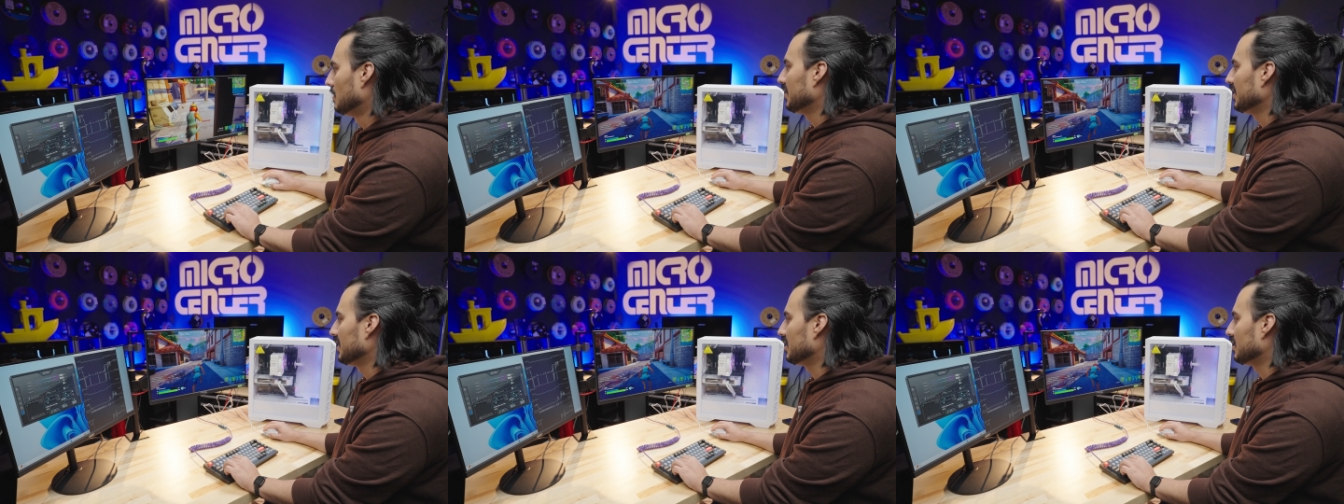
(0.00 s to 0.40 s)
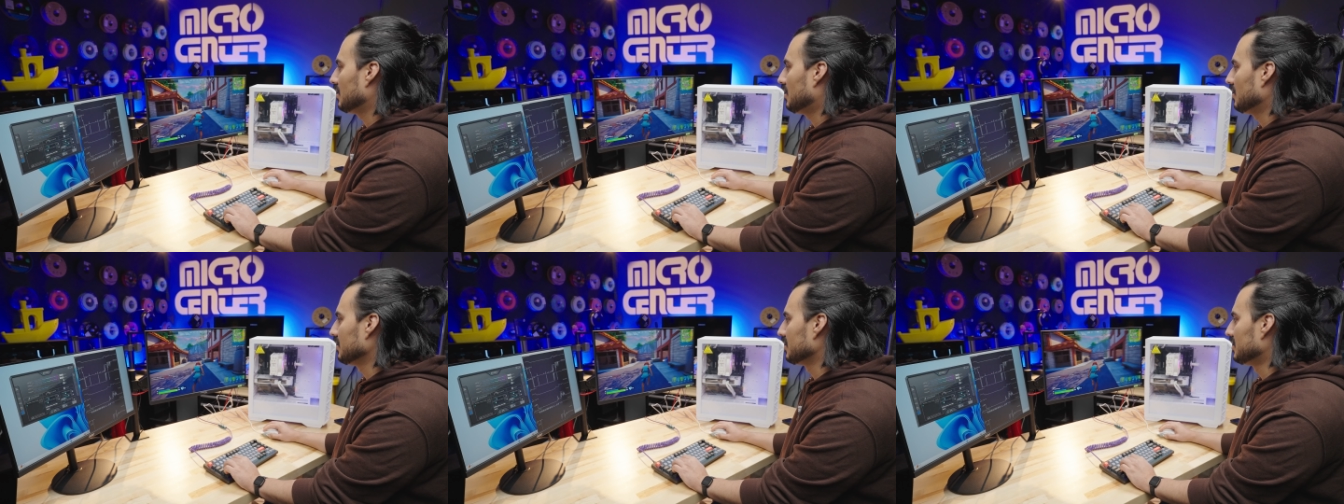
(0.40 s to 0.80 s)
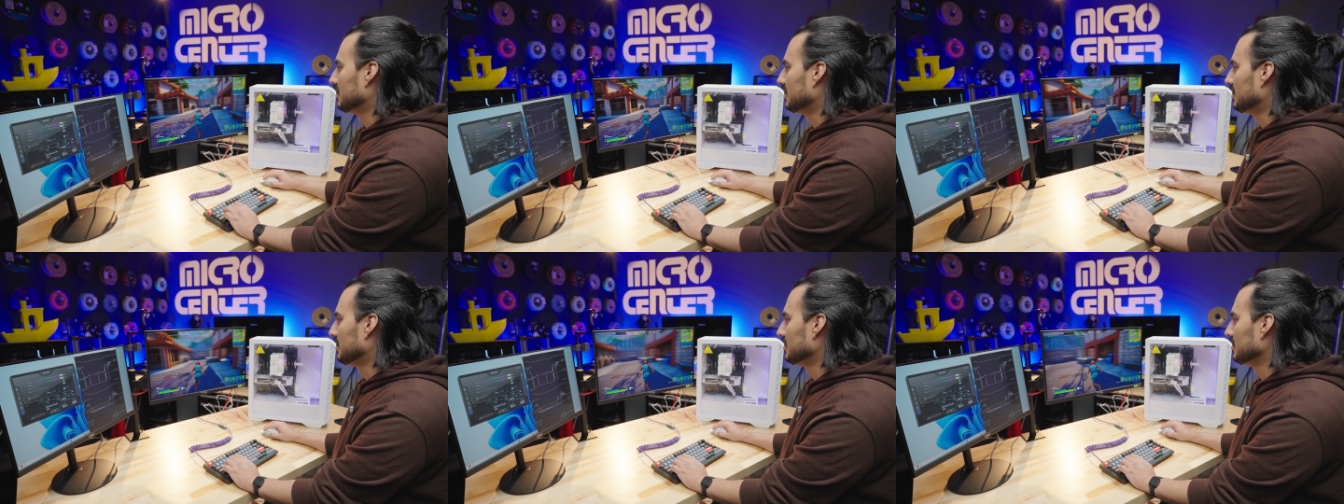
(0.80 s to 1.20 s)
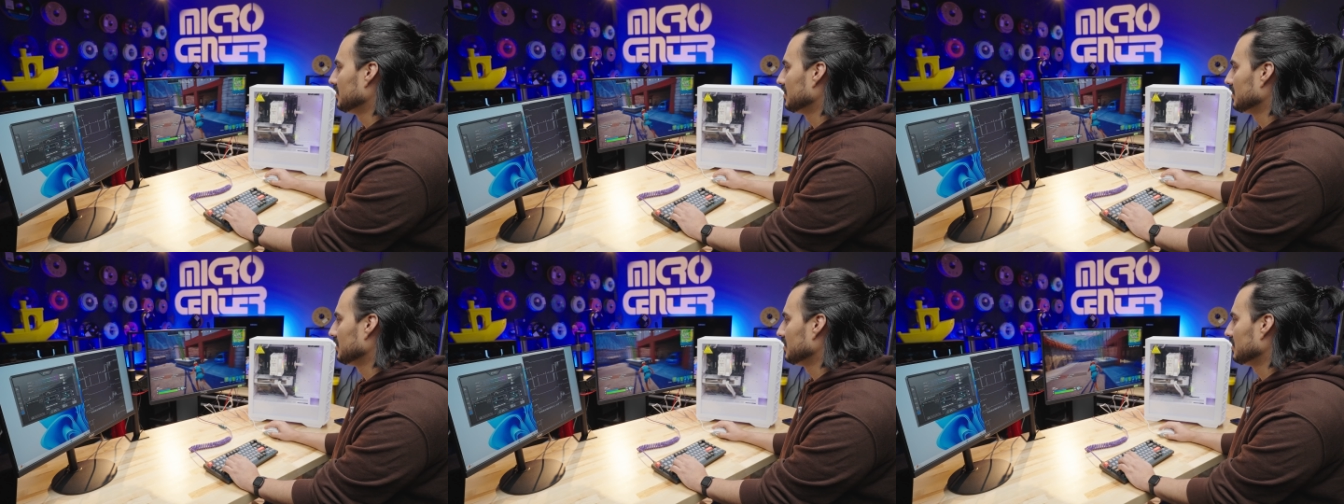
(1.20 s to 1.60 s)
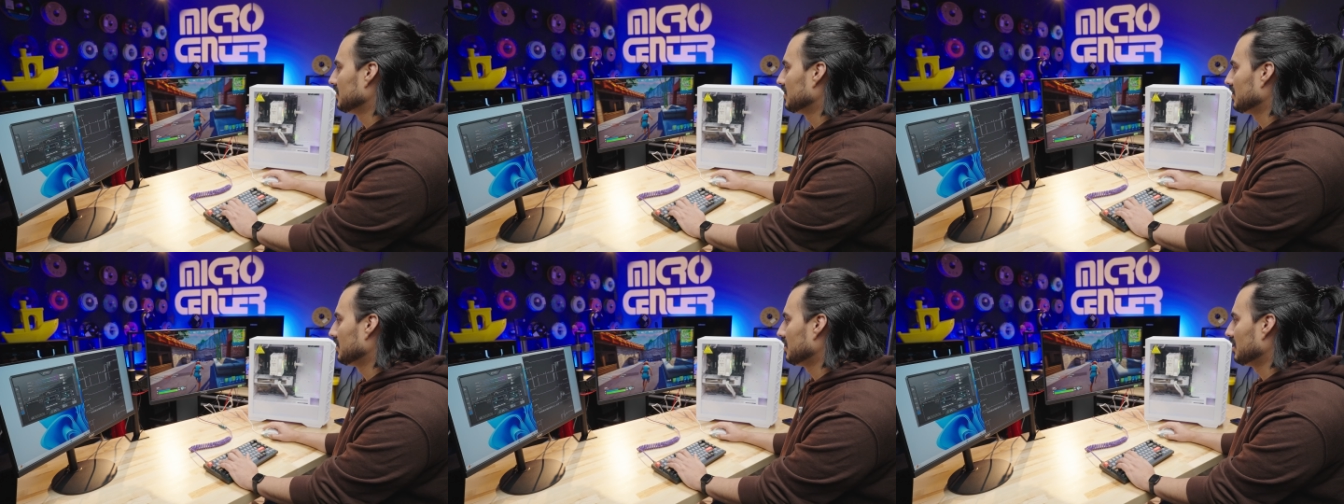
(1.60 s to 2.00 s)
But all in all,
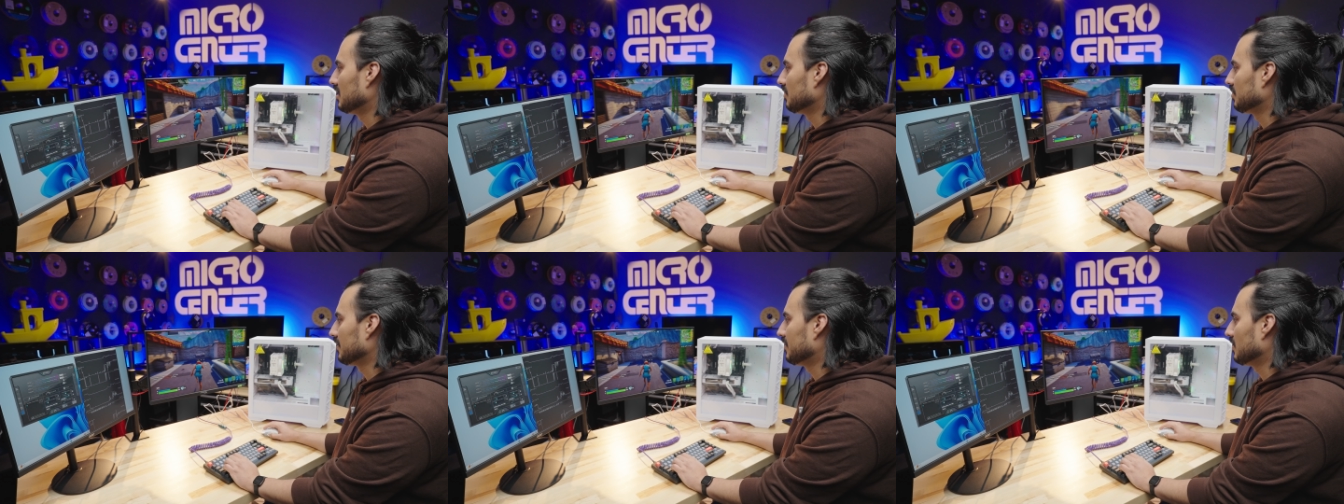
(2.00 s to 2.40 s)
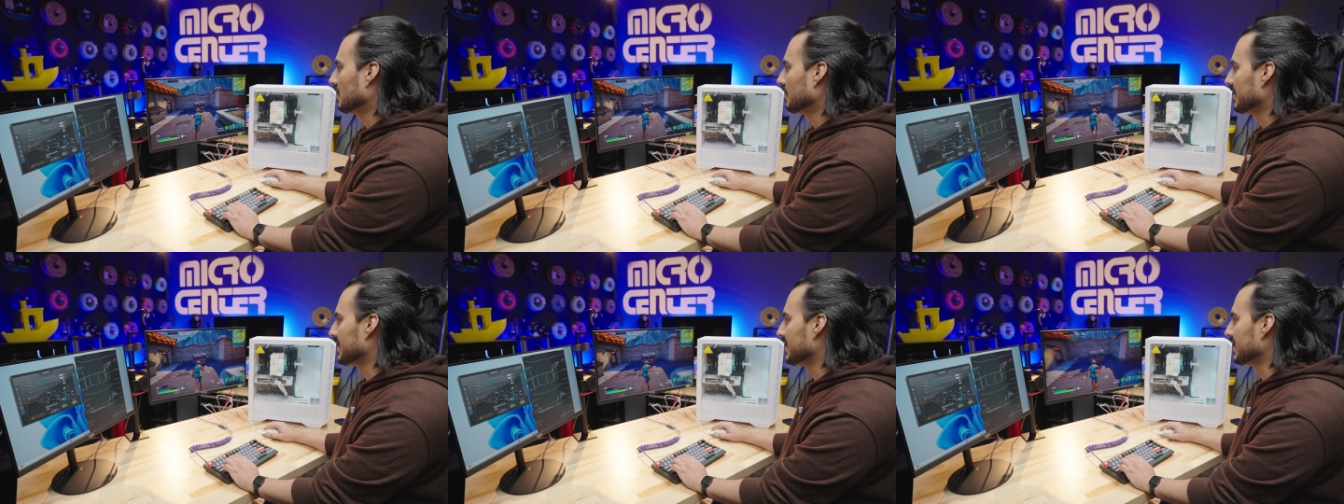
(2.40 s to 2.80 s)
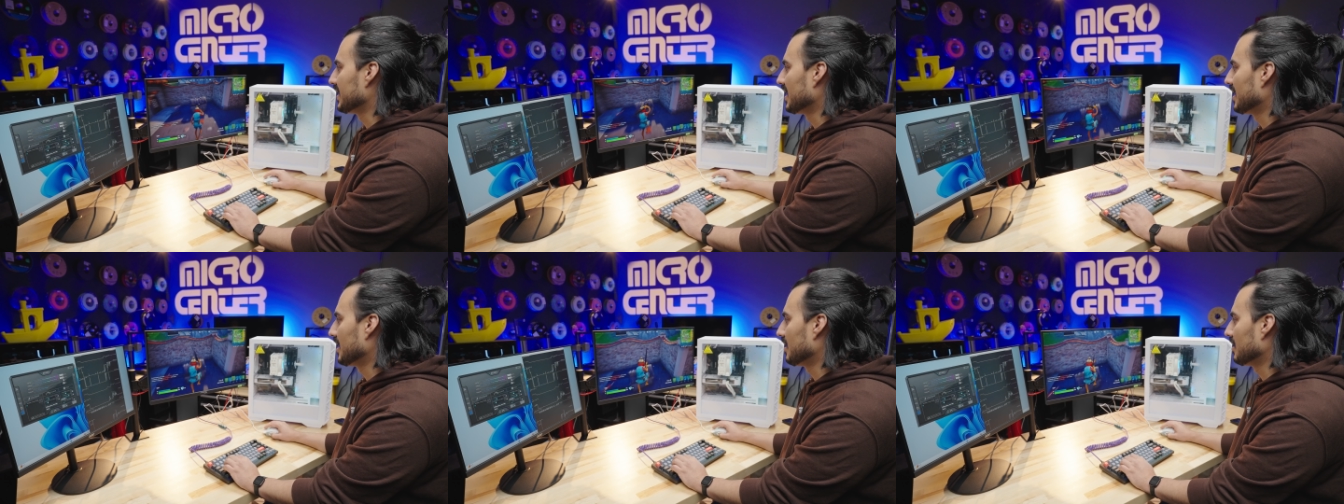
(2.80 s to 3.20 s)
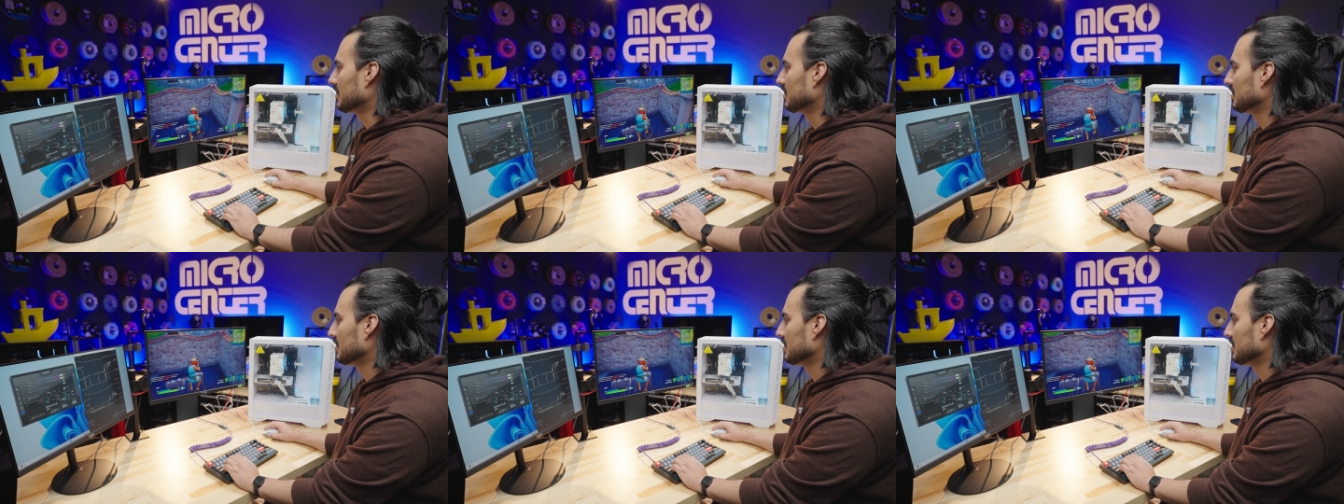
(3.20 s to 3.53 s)
you know, performance is there.